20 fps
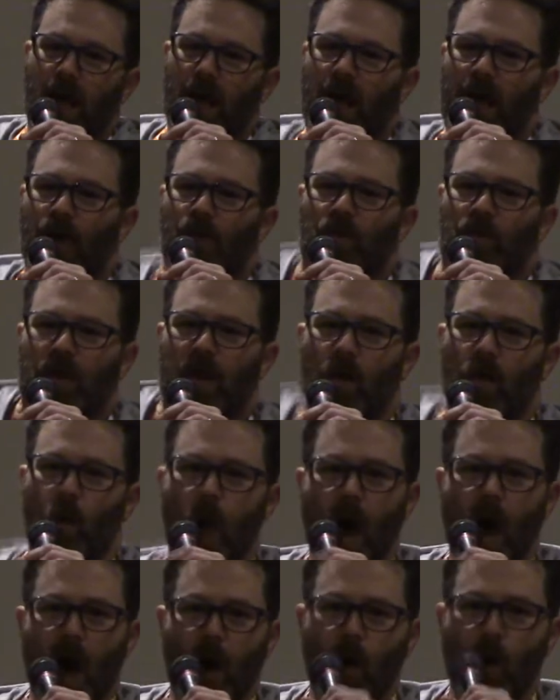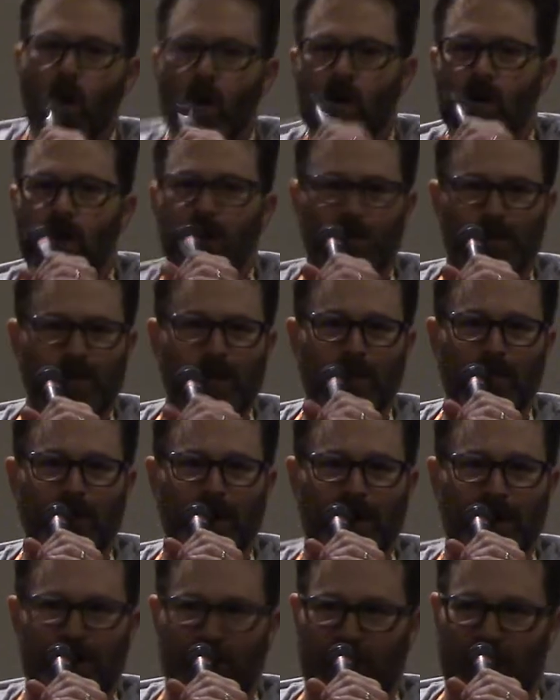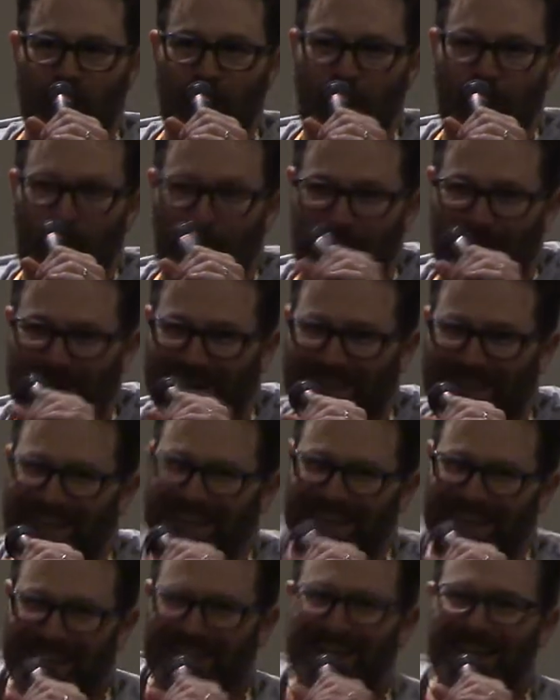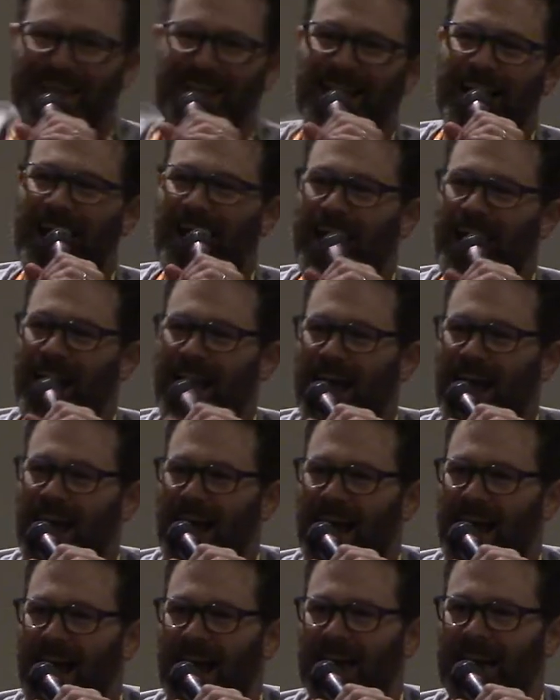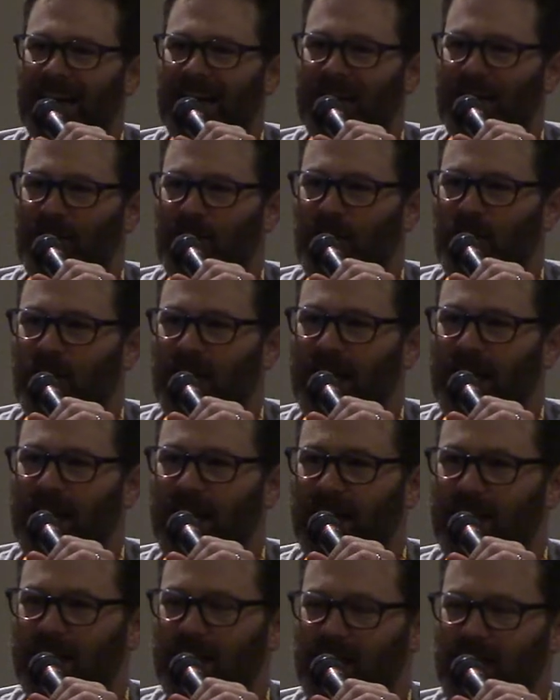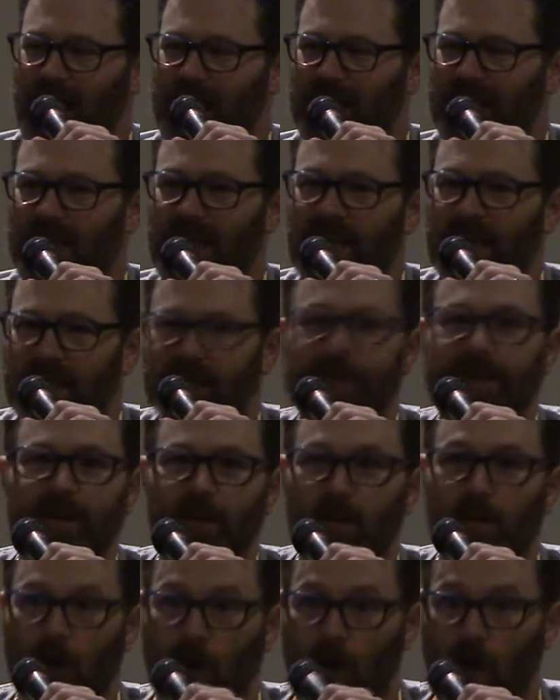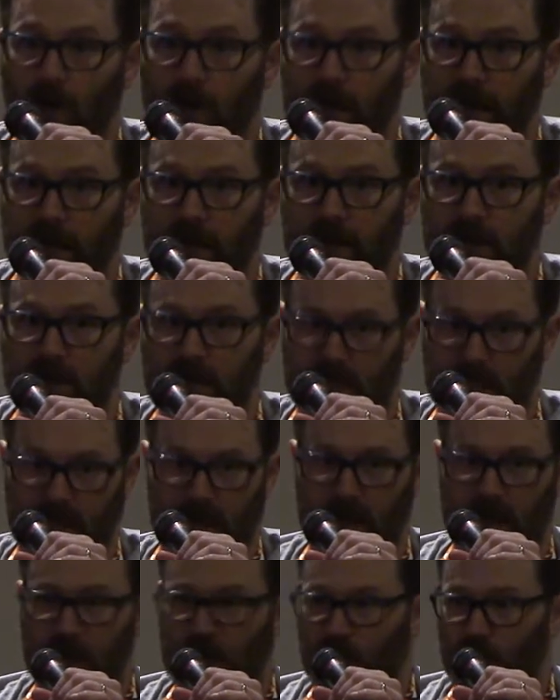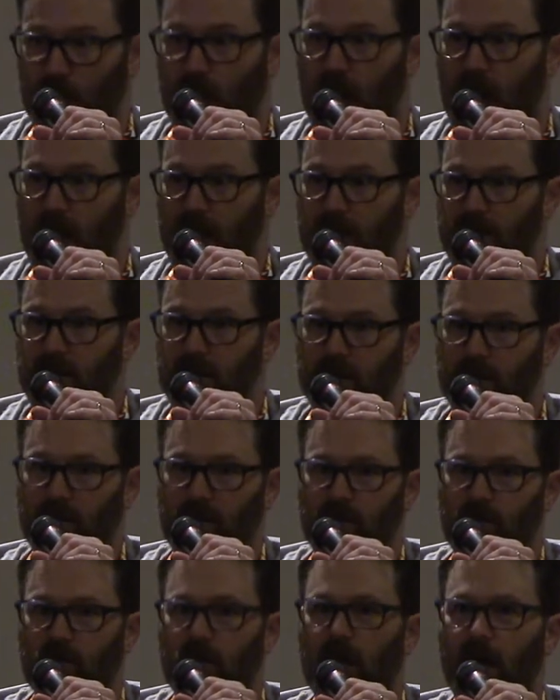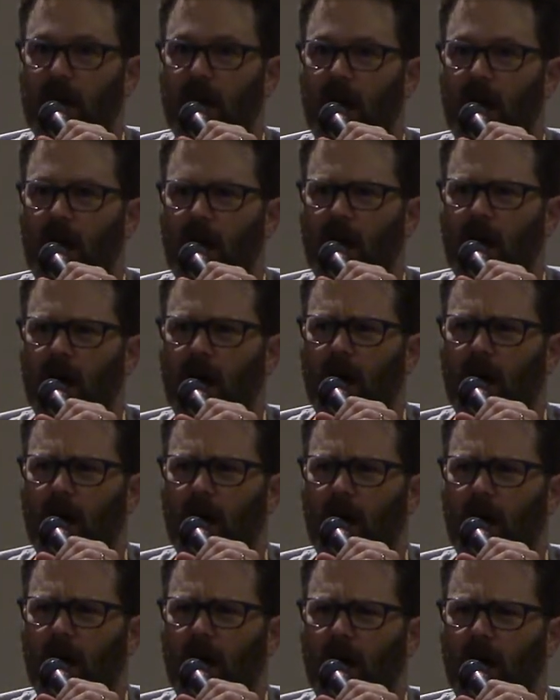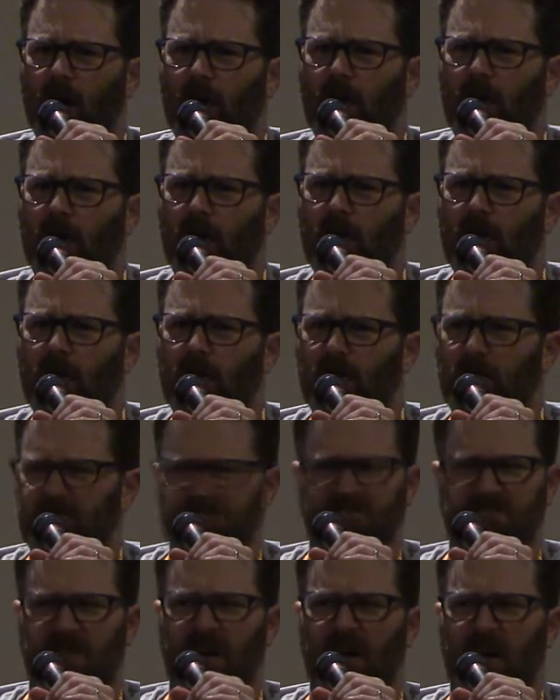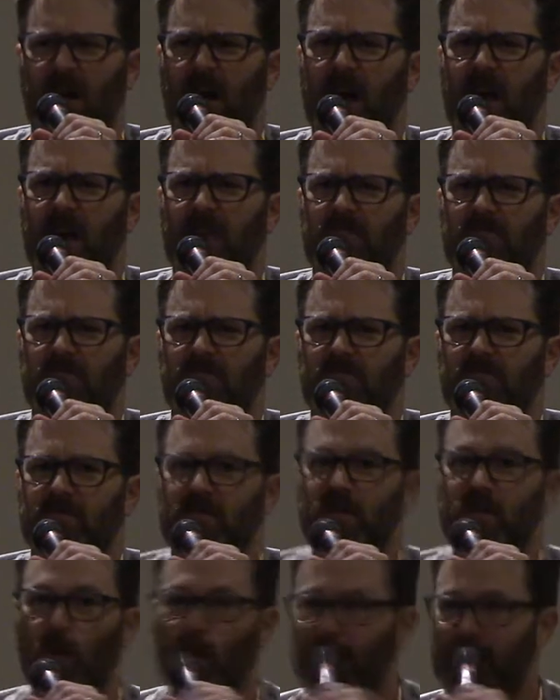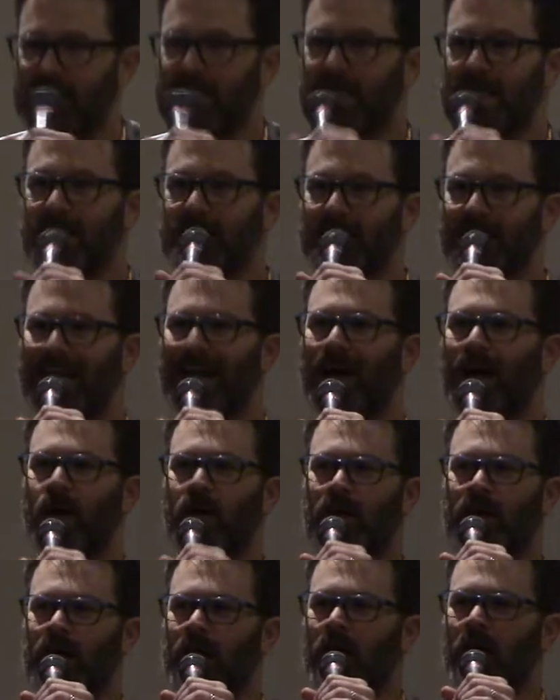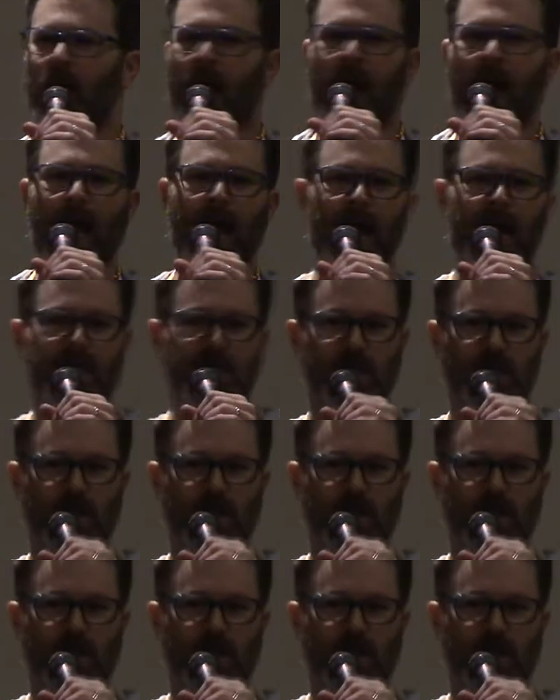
and we're like, wow, what are those people here for? And they're like, the guy's like, they're all here to see you guys. We're like, uh, oh, all right. So we sit down, and it's